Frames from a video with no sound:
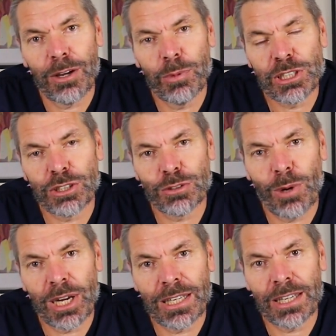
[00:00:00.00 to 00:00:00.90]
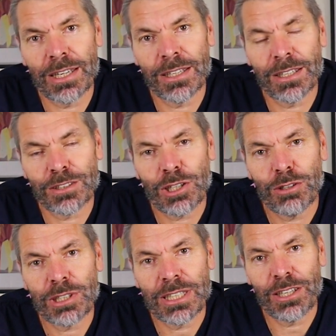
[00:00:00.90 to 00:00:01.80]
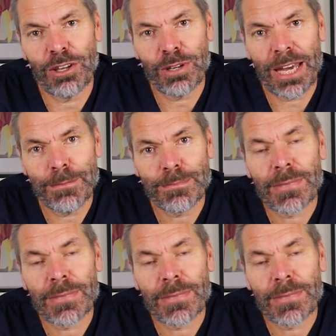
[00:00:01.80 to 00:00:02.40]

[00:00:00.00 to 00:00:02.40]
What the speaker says: which is widely sold in the UK.